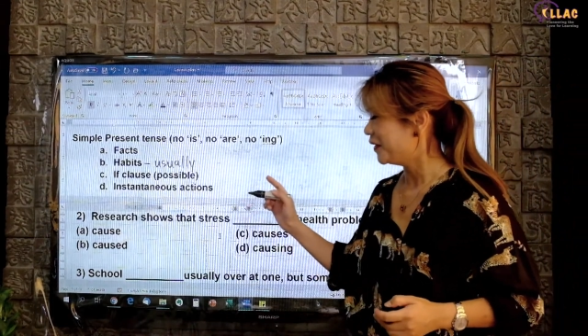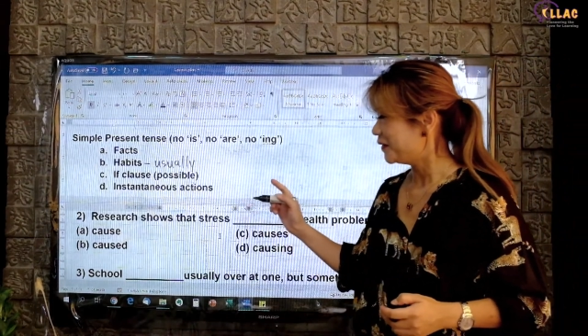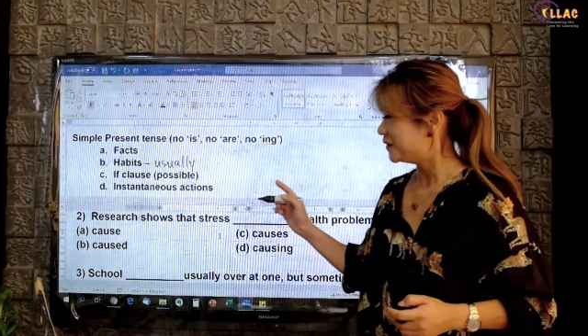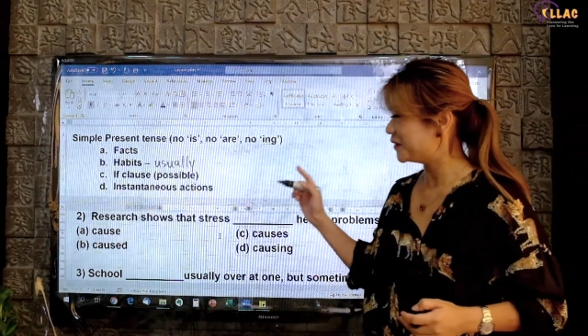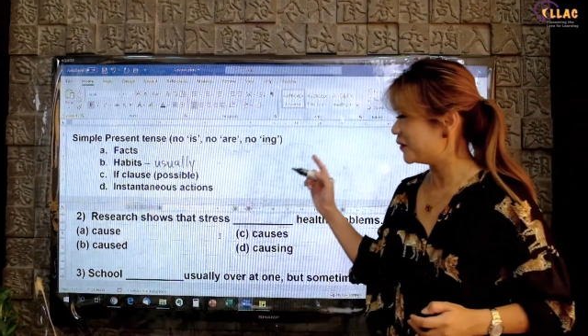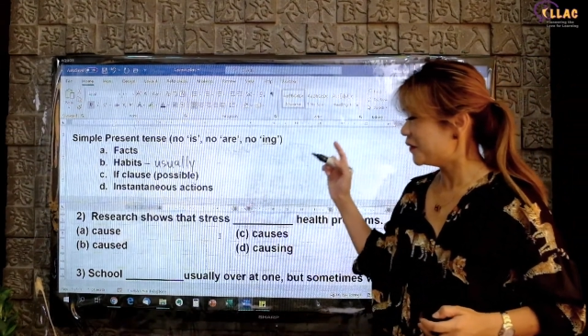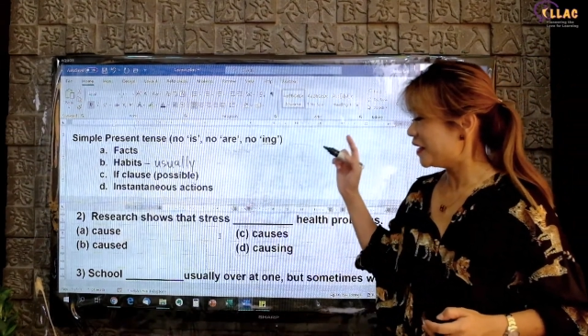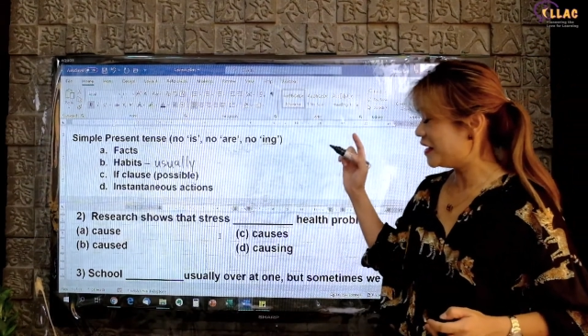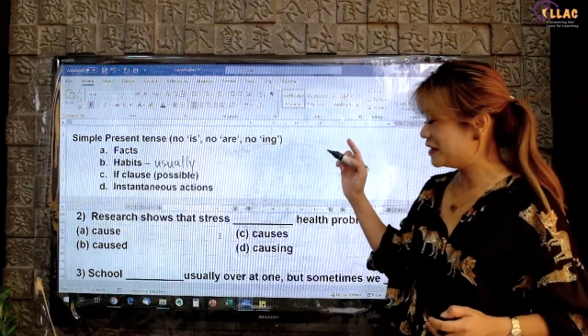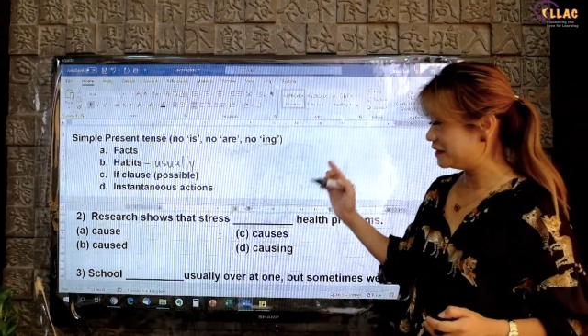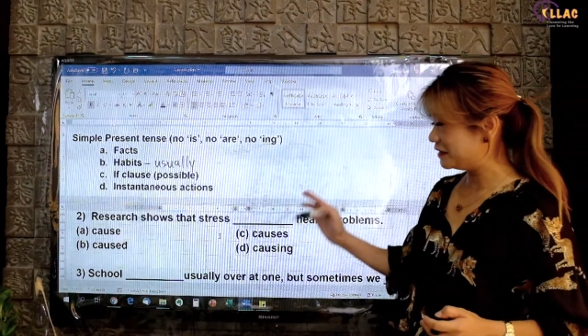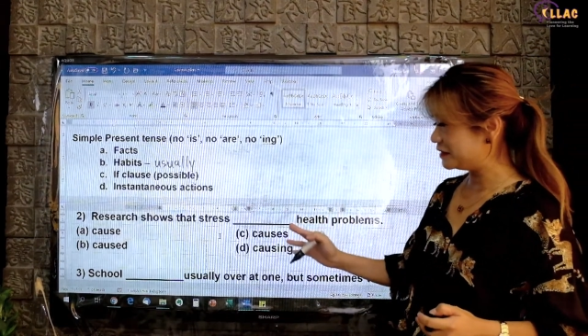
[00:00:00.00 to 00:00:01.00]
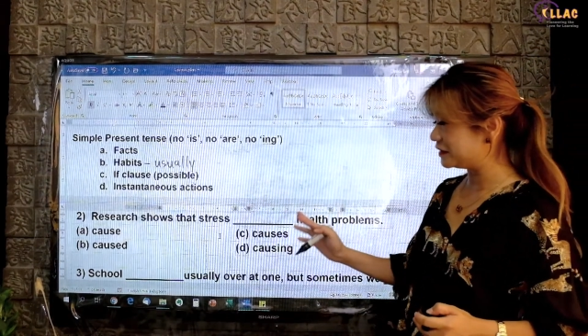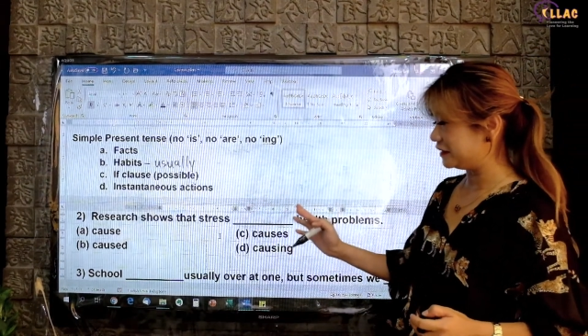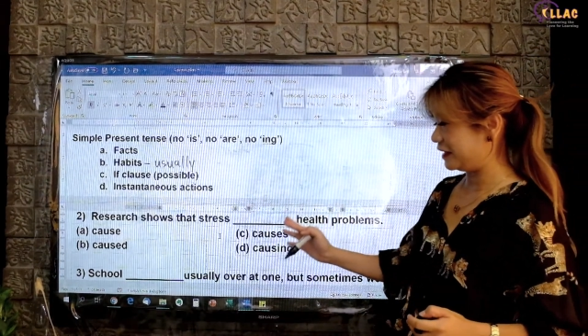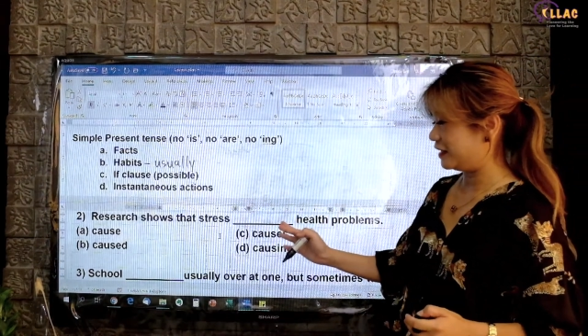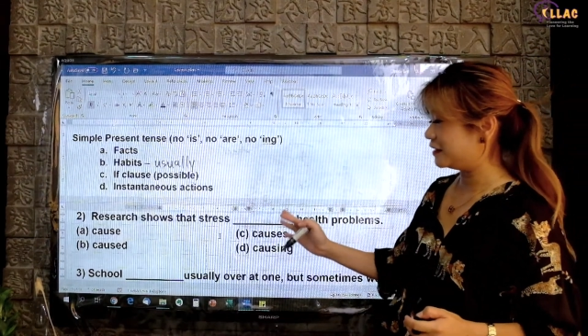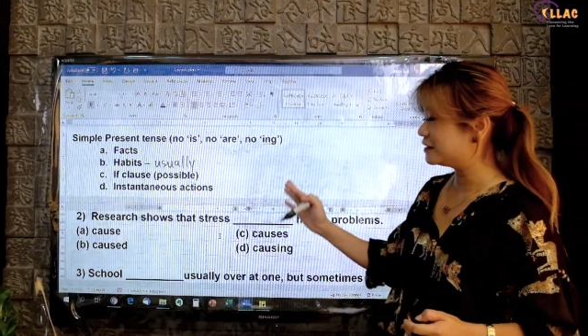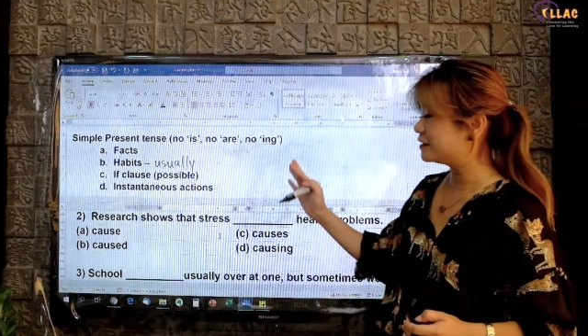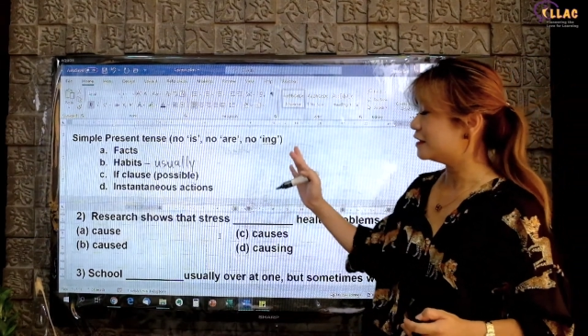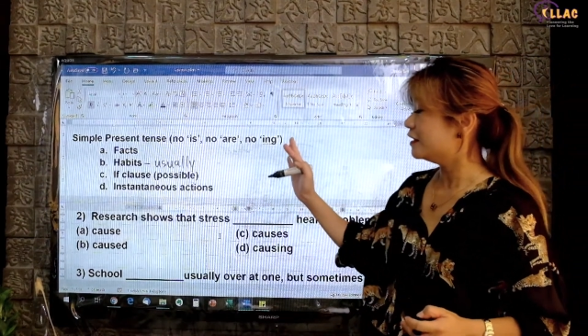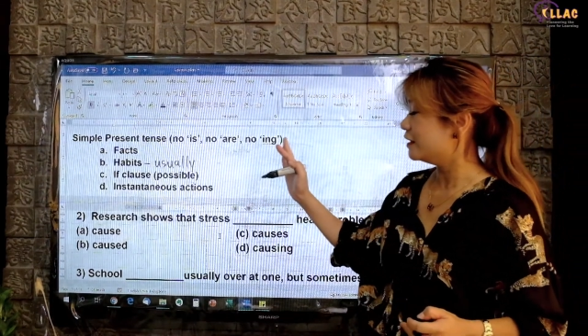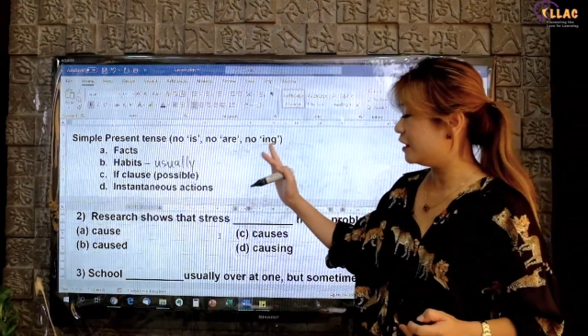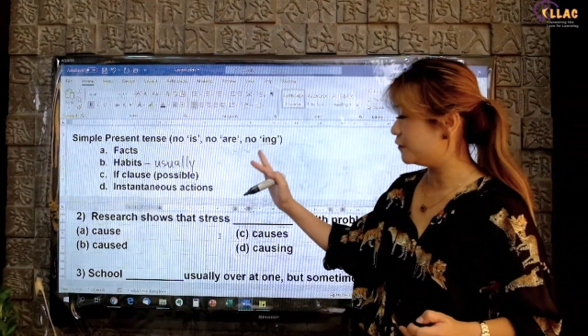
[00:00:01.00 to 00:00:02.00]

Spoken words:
So in this case, if